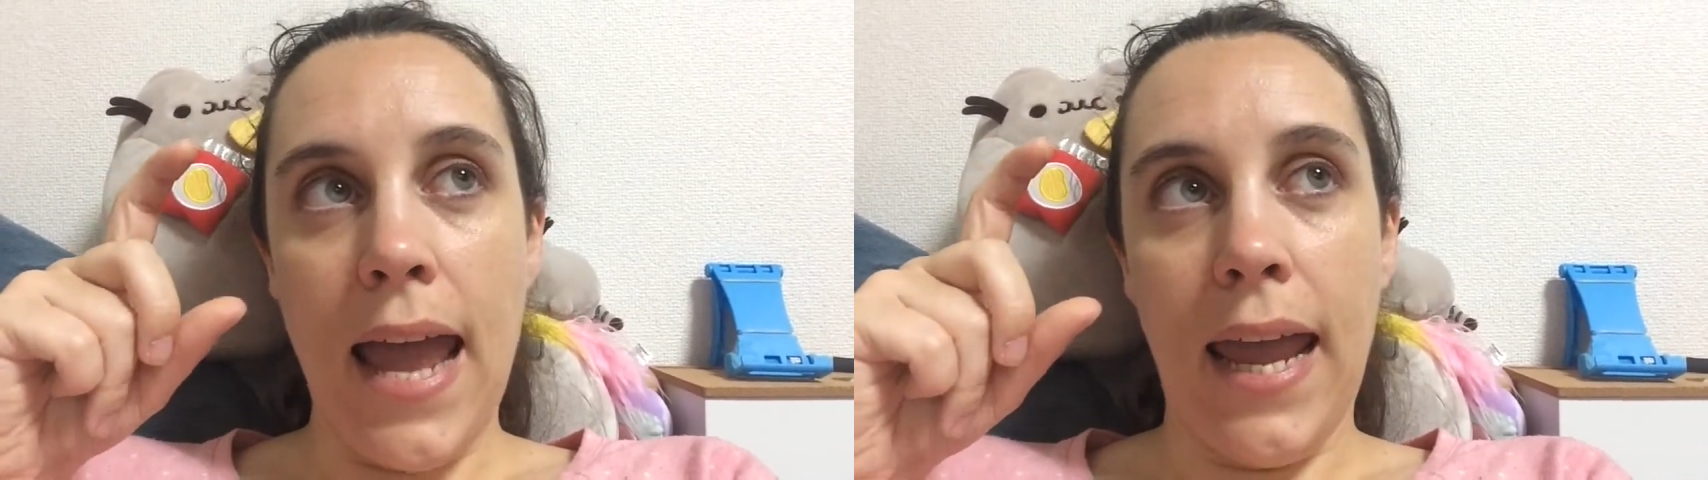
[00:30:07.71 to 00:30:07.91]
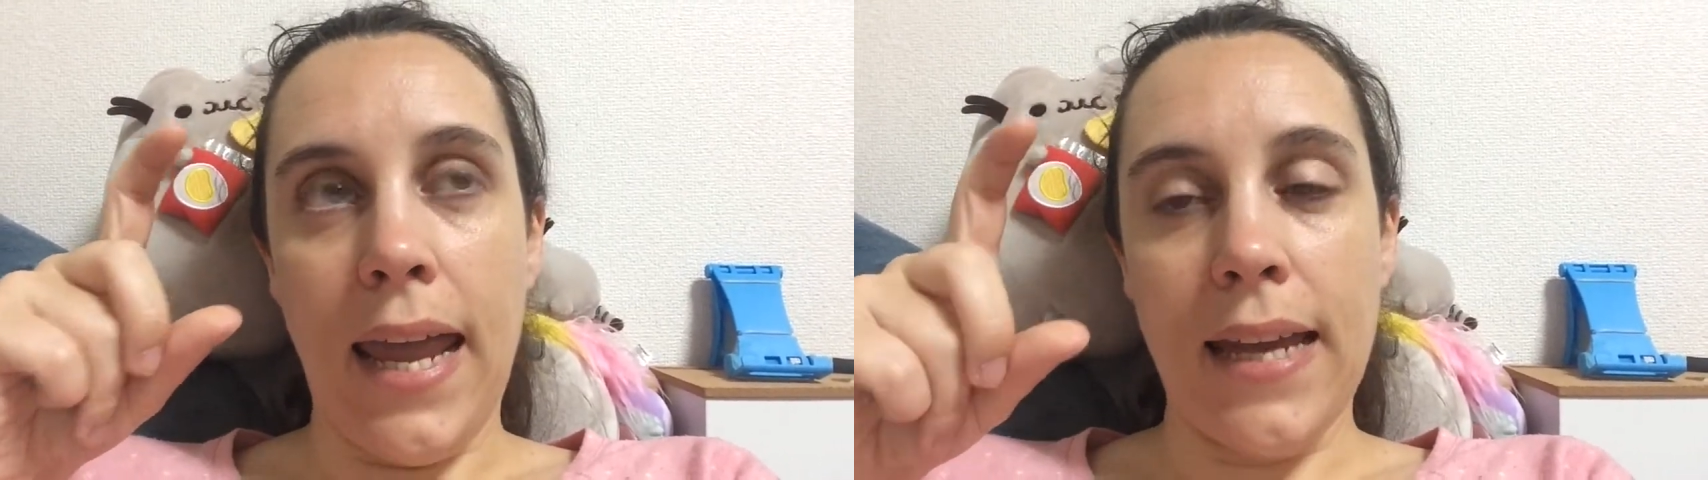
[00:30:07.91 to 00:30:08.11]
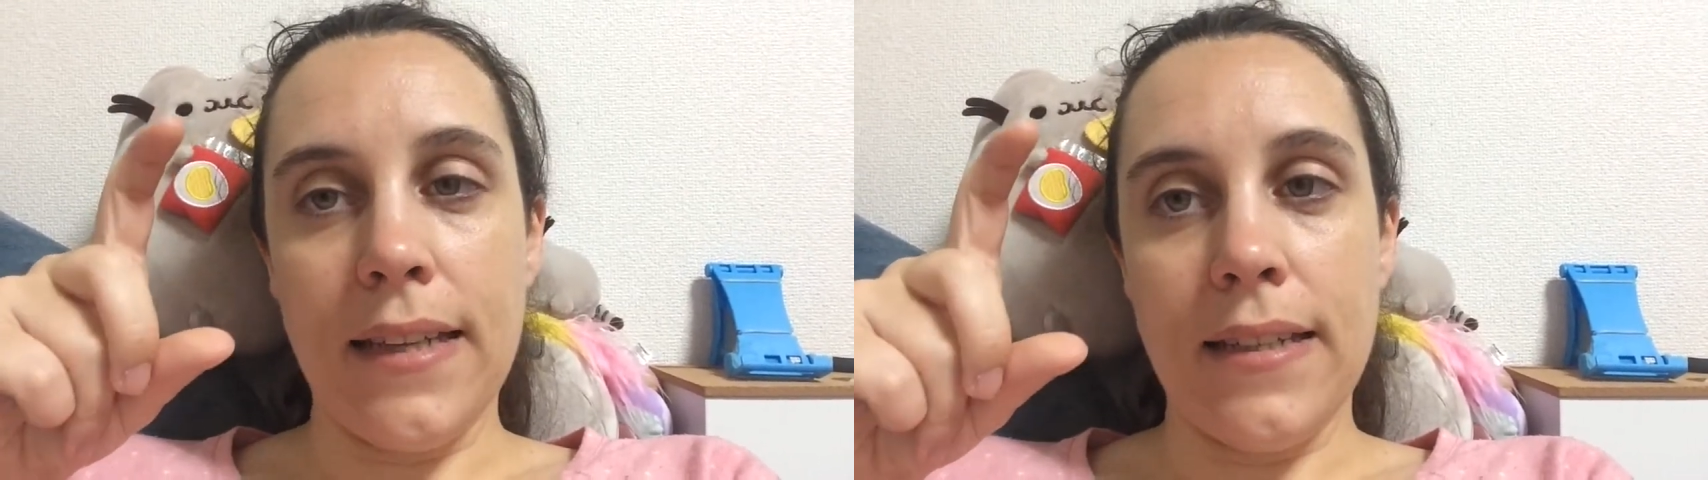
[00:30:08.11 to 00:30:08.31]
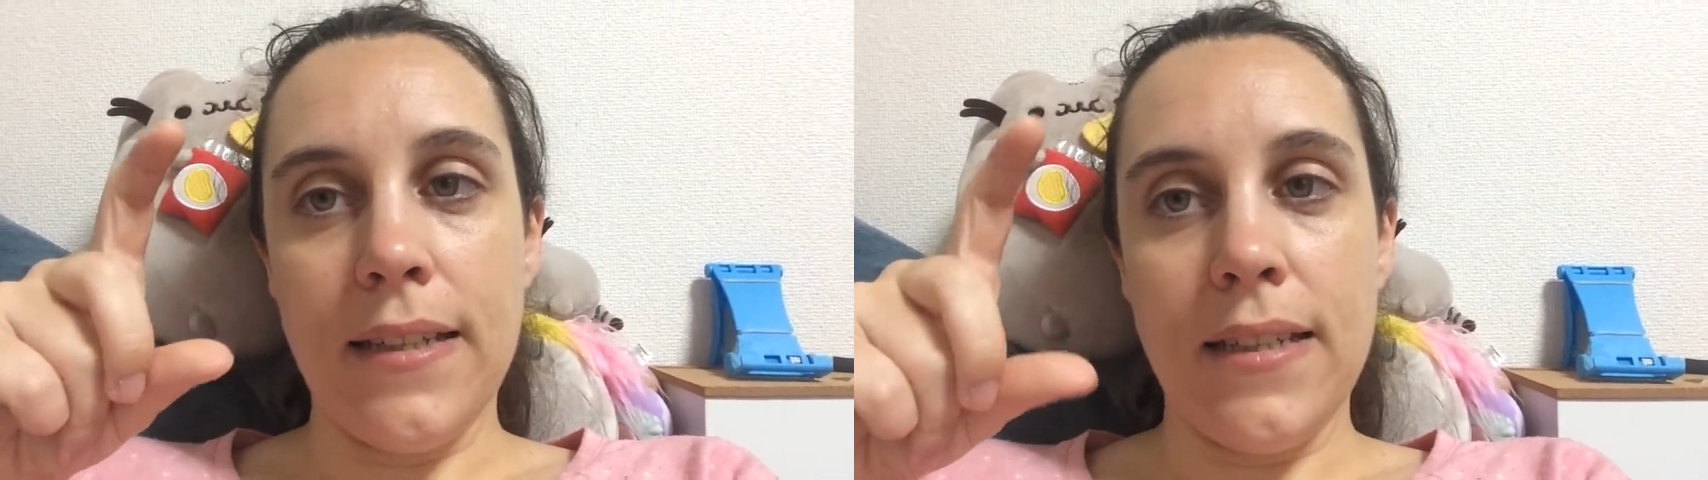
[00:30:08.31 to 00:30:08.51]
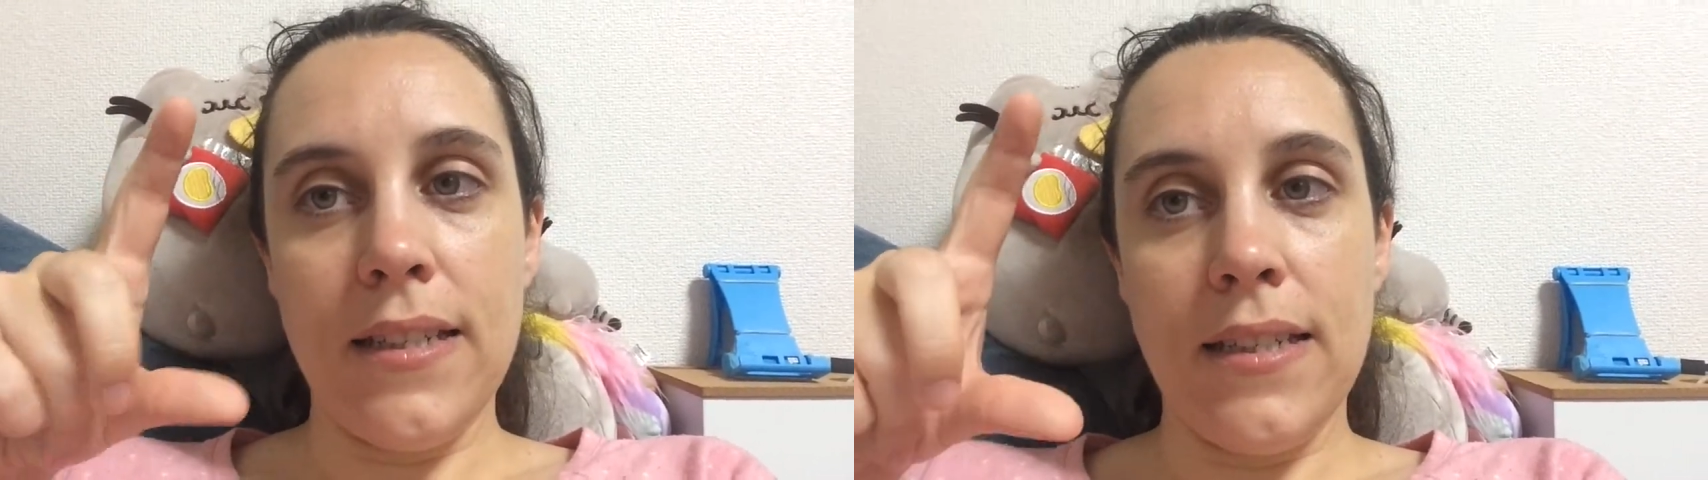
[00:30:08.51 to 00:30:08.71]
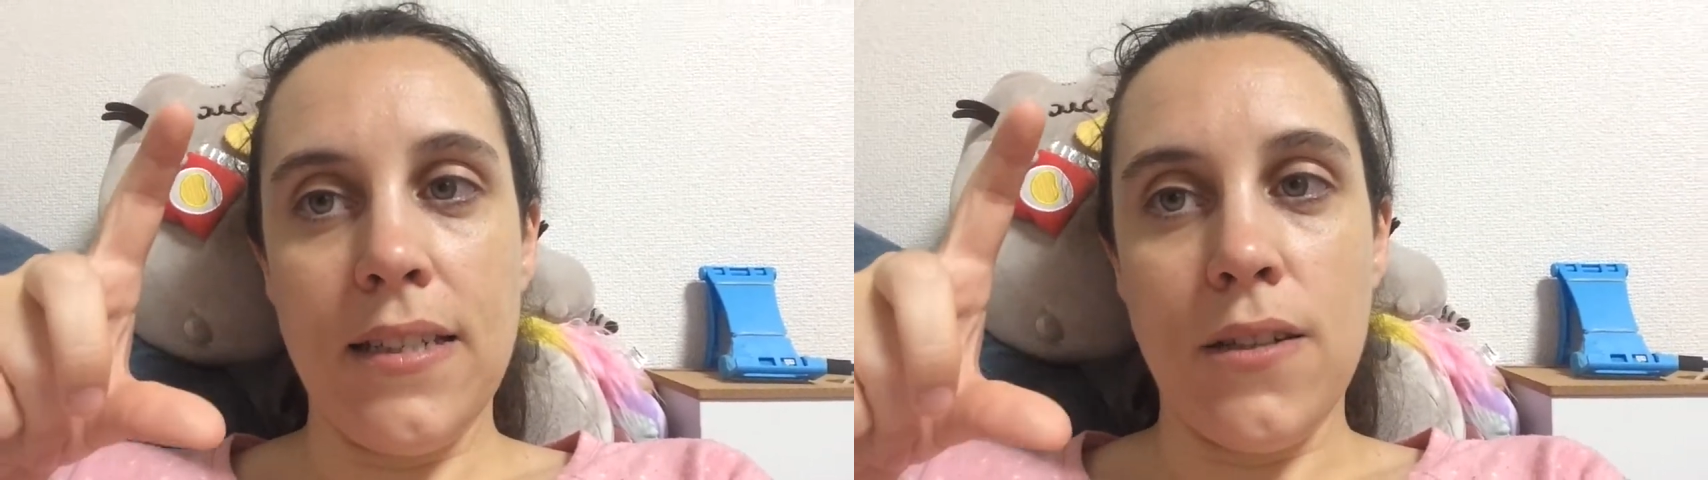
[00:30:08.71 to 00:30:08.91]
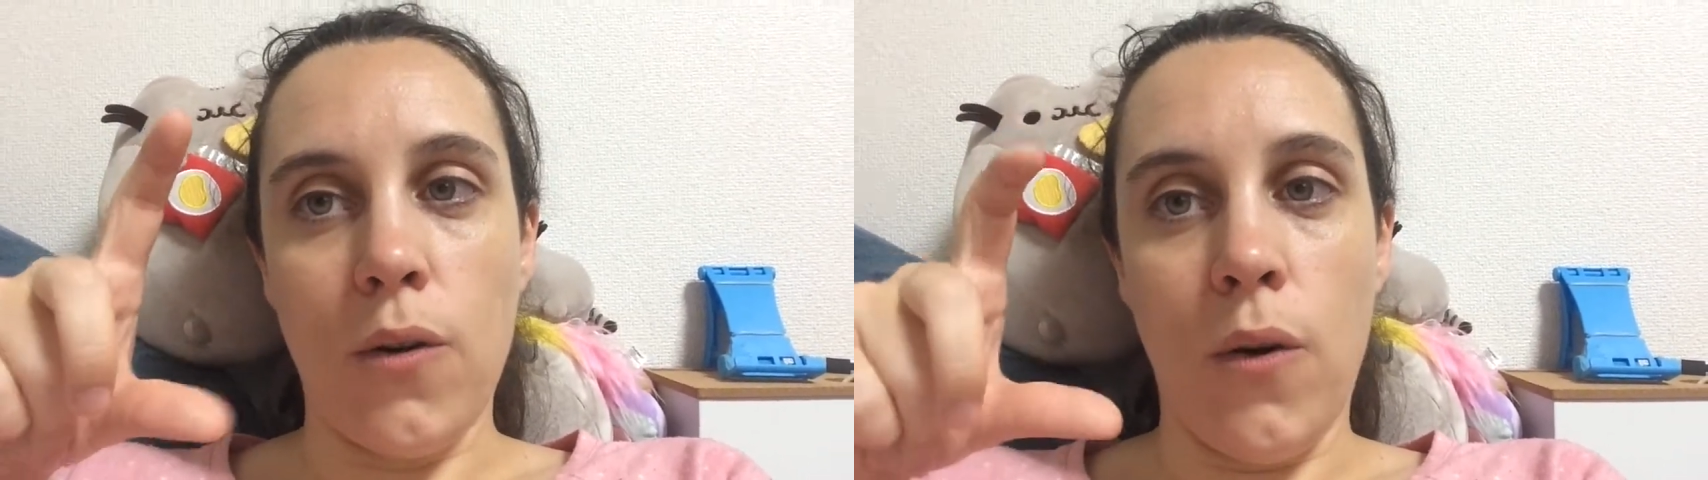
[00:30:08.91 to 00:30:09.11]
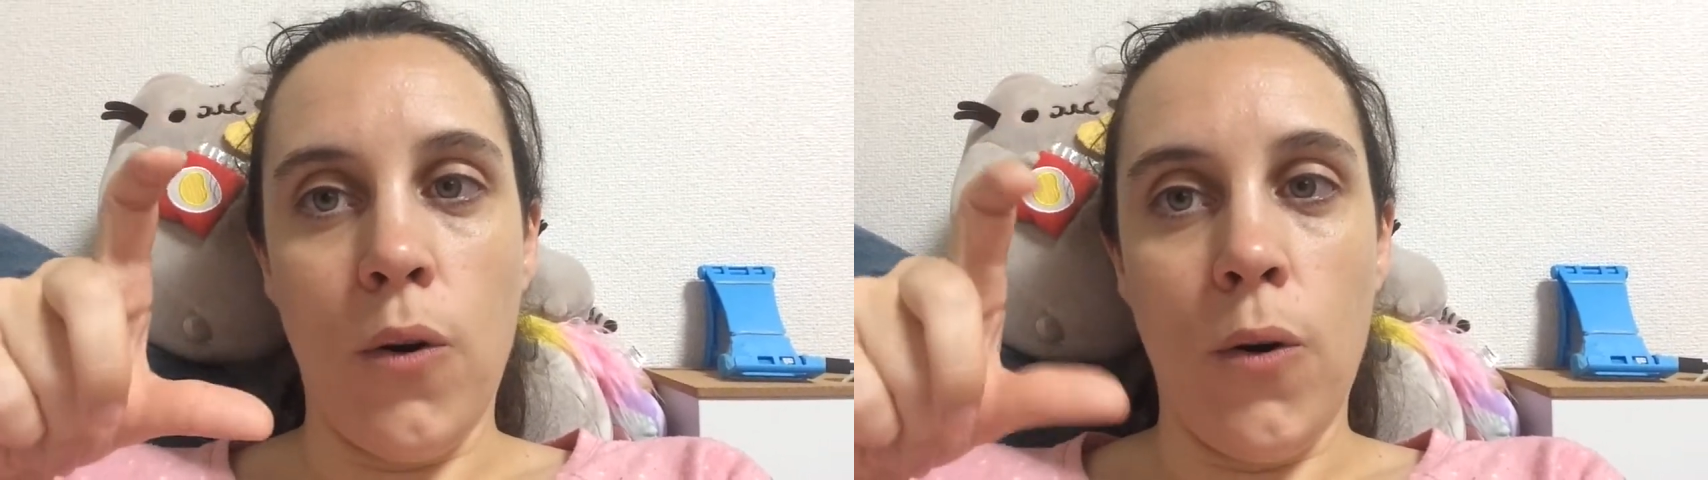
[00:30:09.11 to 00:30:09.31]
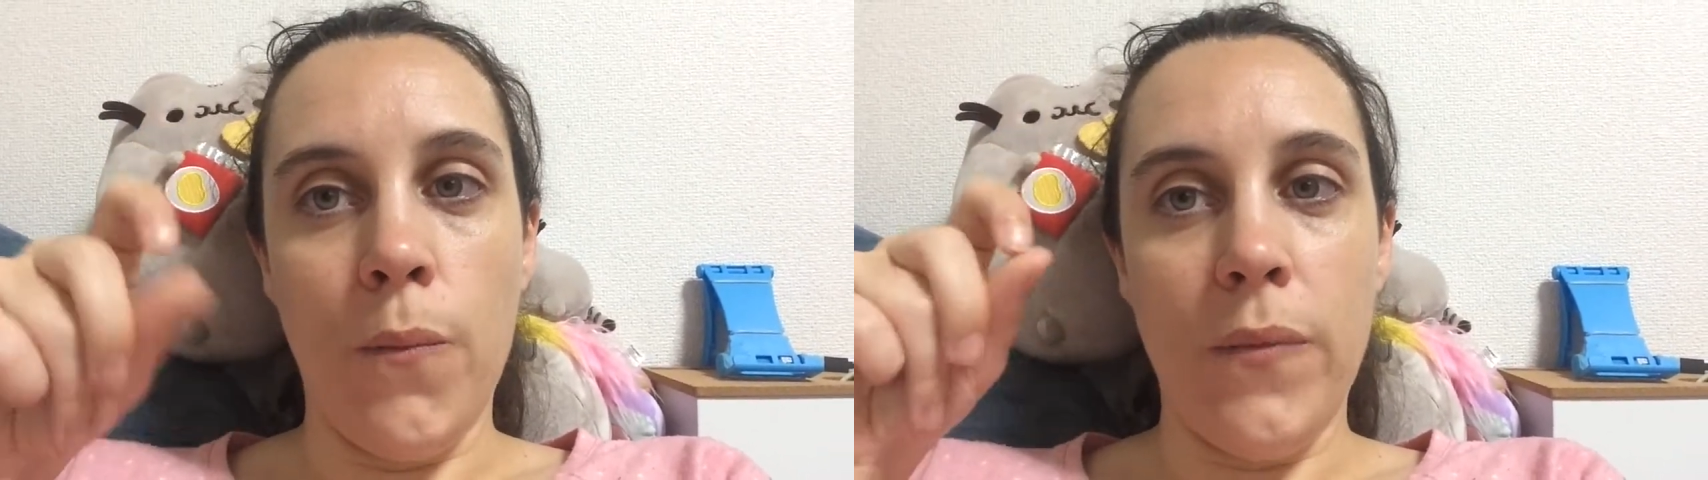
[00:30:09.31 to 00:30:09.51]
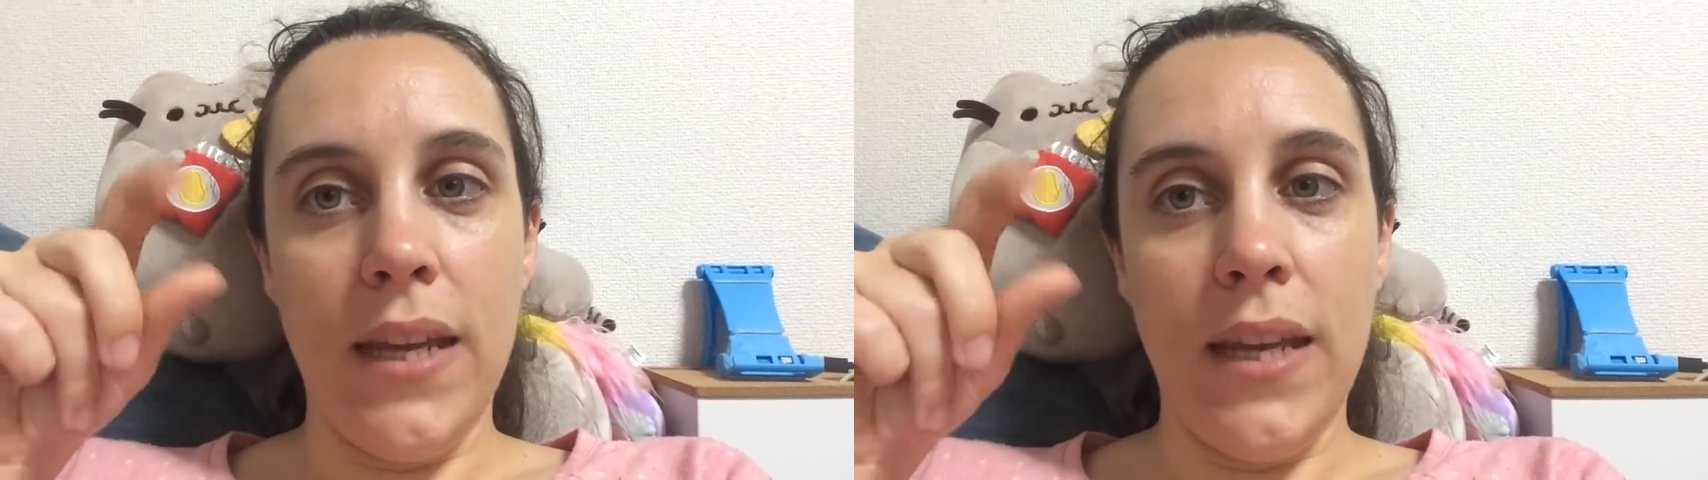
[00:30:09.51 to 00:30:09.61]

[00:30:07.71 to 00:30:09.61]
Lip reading: And so